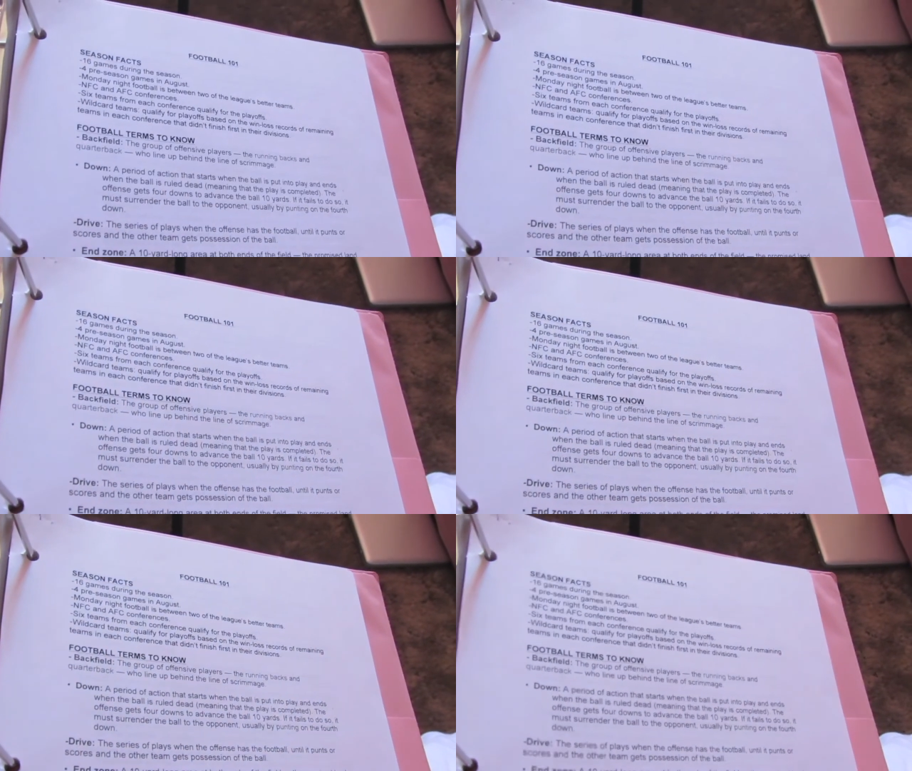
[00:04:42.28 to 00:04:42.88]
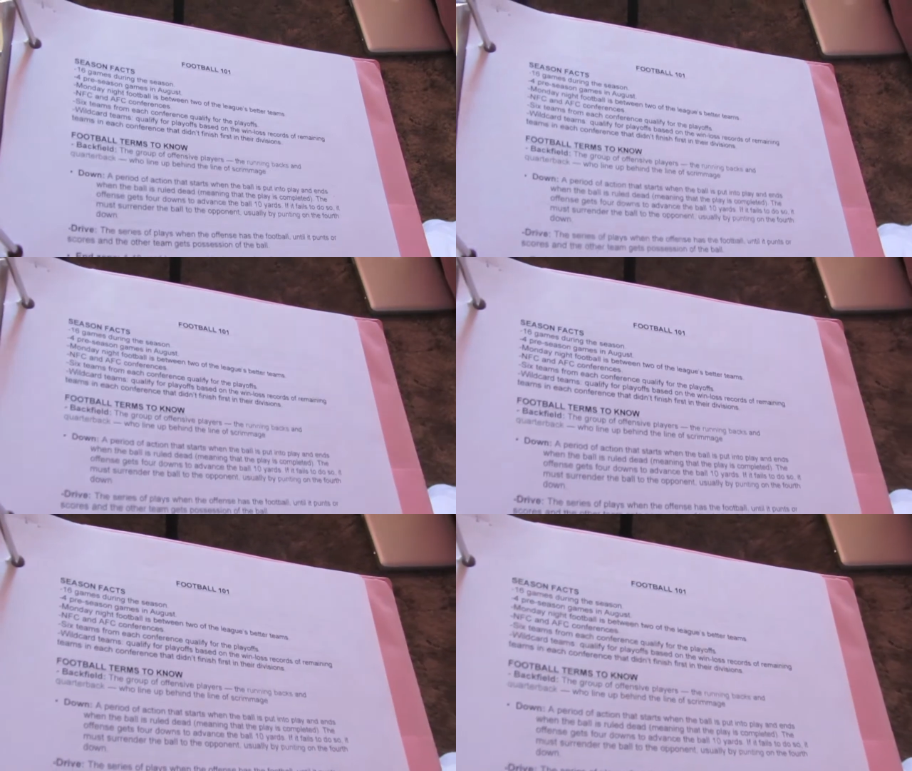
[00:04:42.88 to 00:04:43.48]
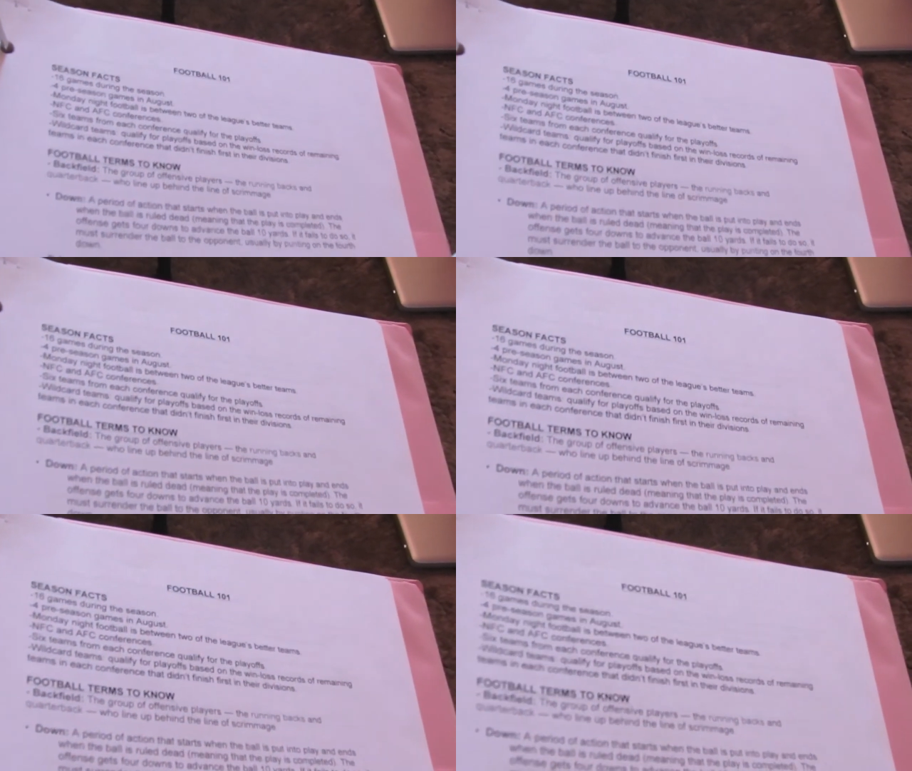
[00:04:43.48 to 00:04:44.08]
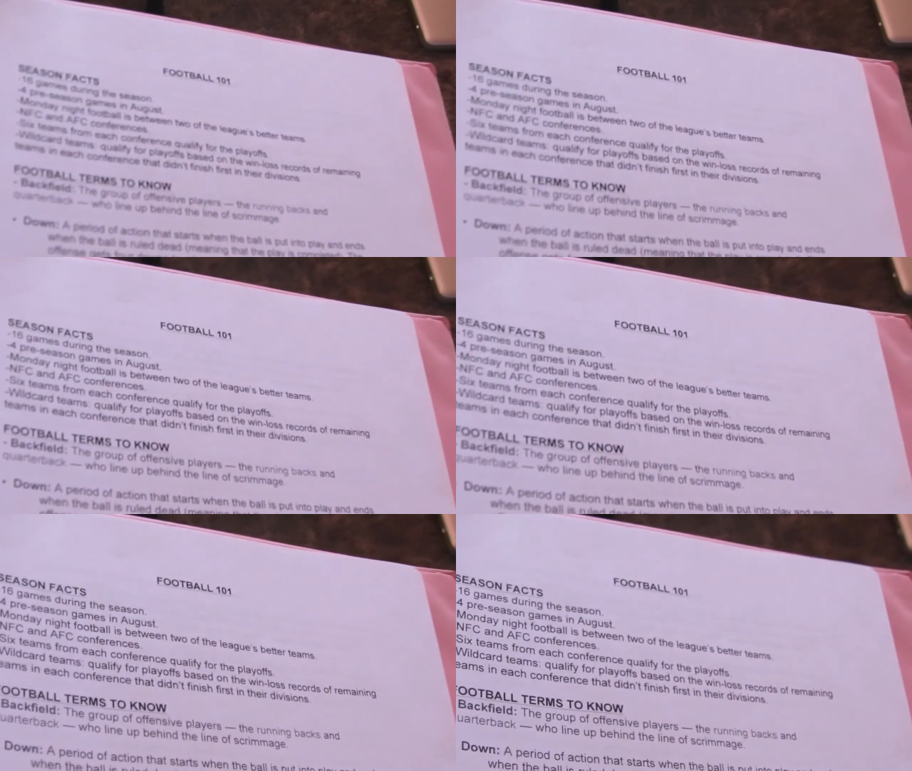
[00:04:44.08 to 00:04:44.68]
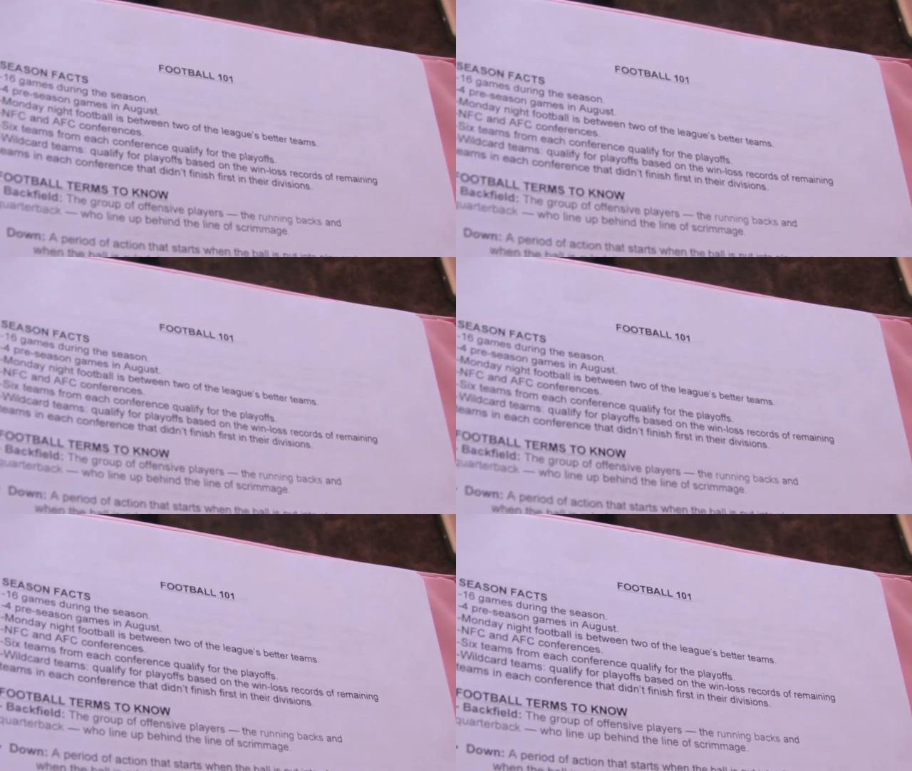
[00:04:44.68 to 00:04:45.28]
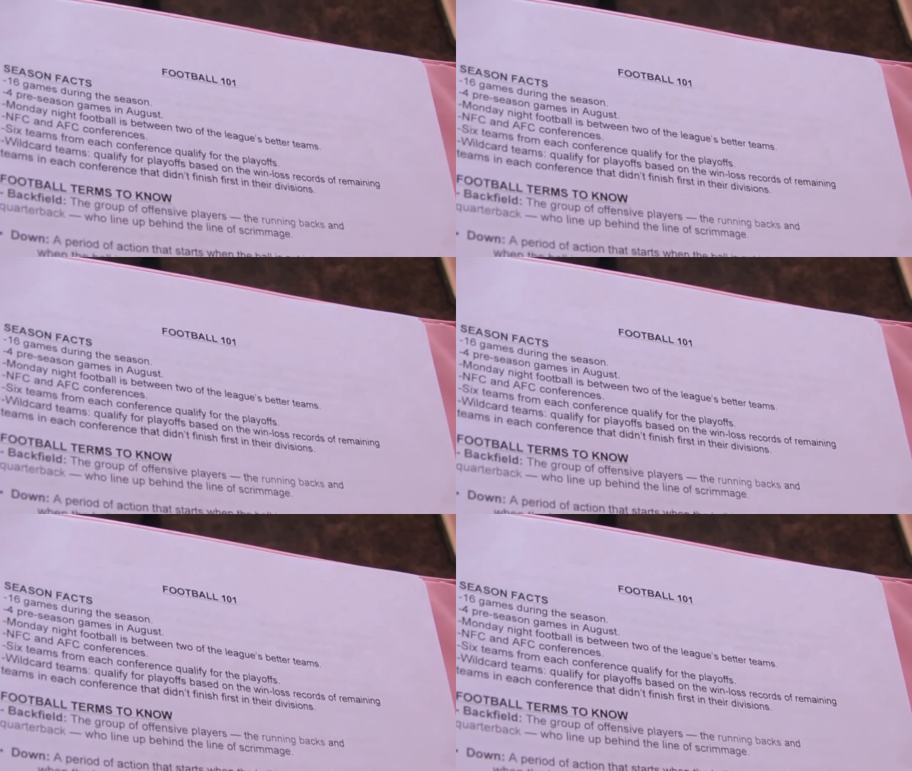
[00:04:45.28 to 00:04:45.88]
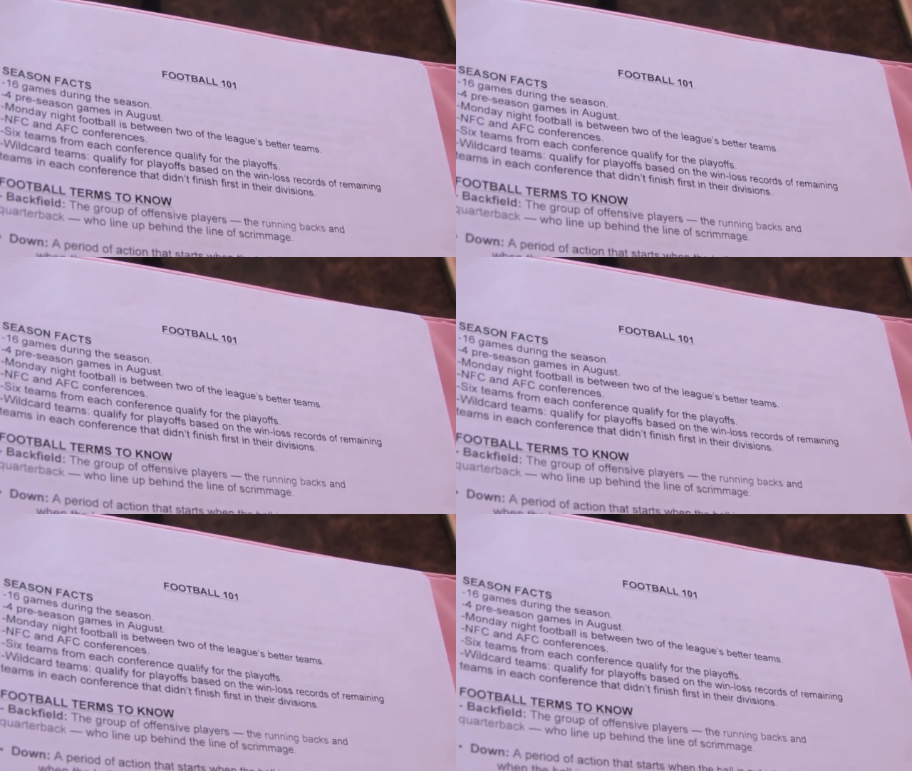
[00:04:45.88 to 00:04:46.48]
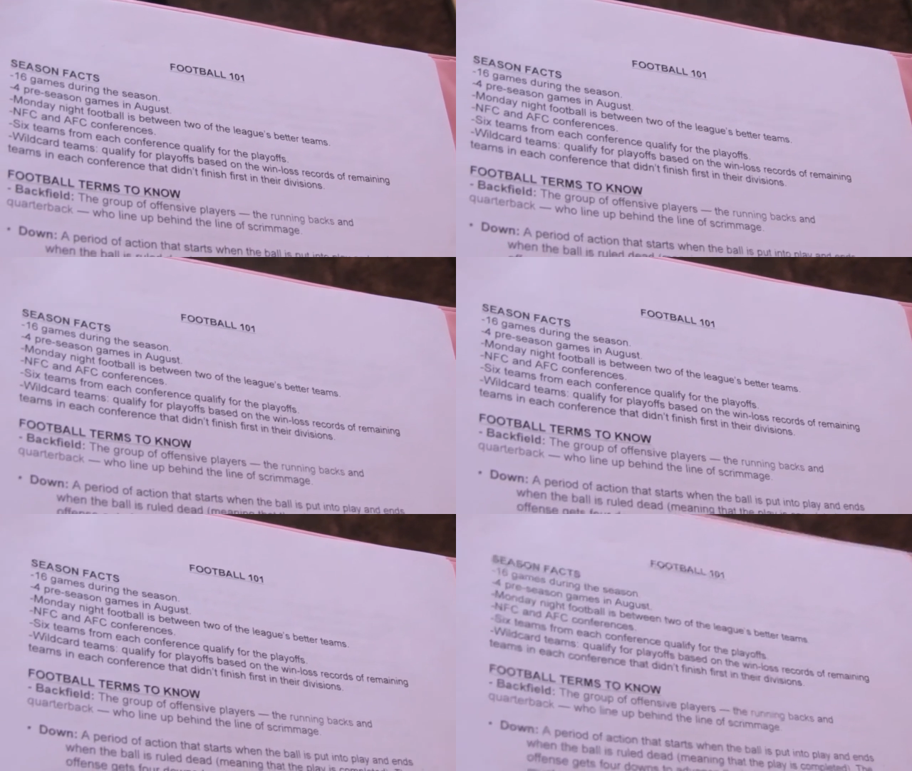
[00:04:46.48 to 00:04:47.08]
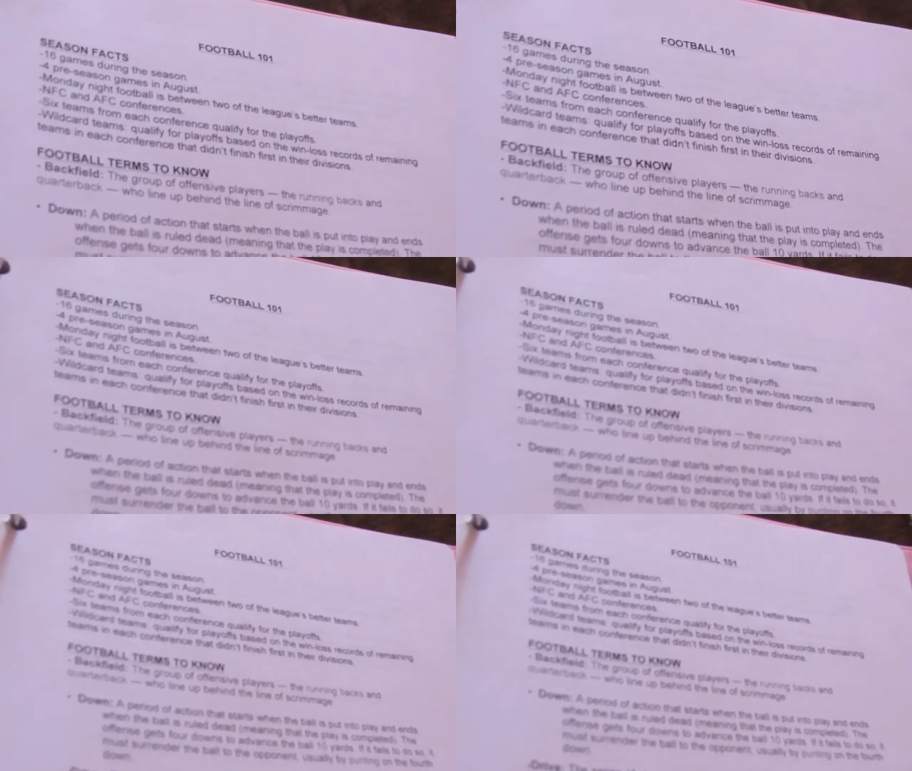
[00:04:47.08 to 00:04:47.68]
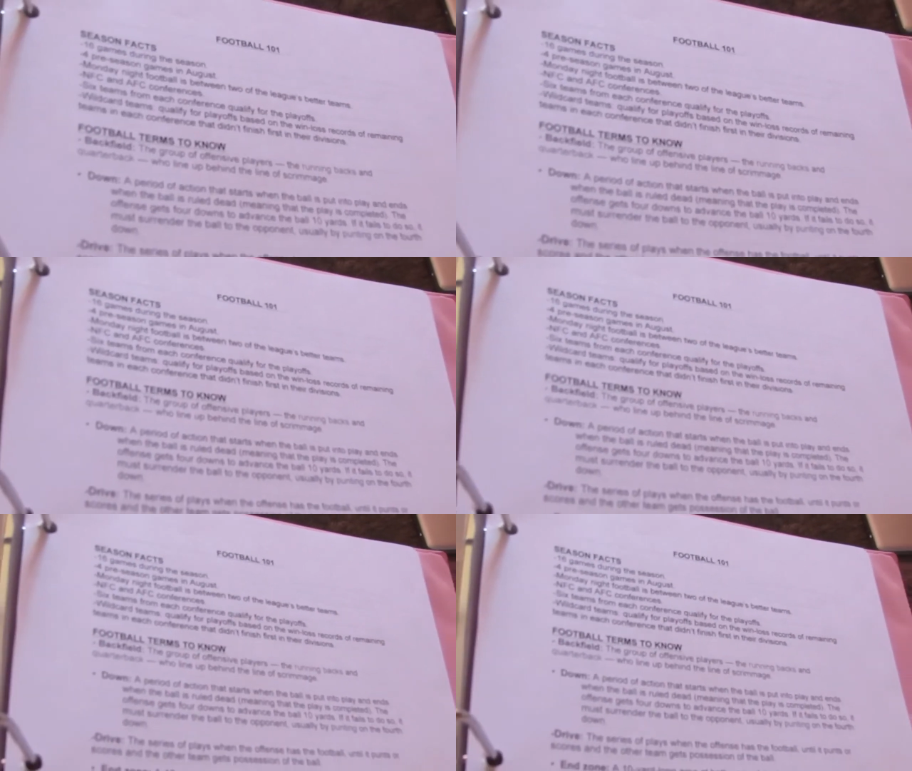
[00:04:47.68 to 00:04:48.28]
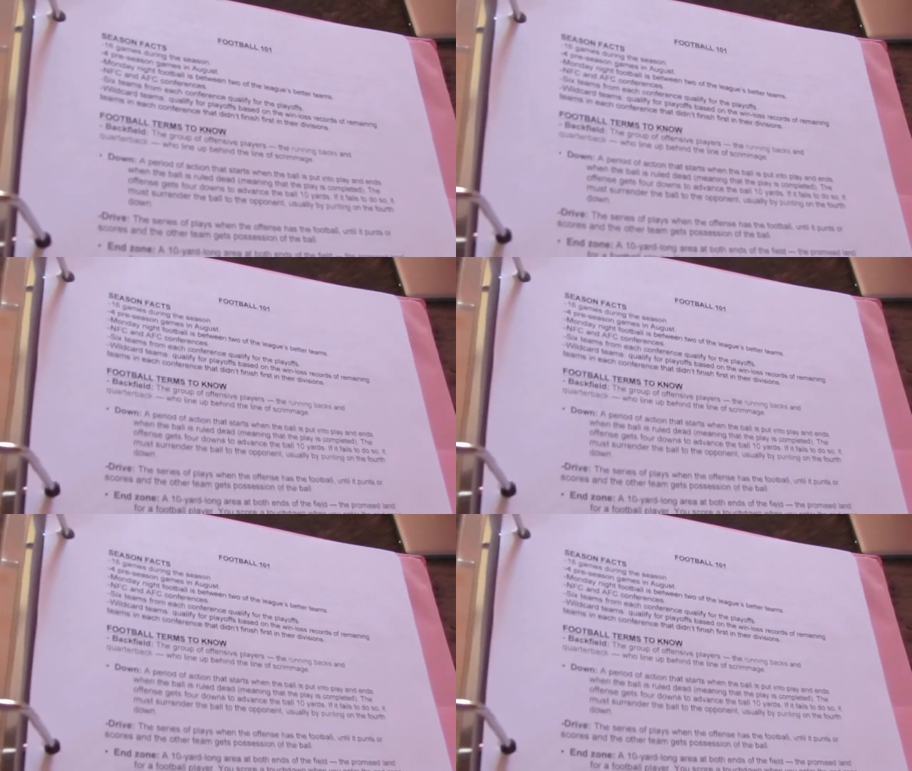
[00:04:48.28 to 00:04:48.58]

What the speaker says: Nobody's mouth can be seen.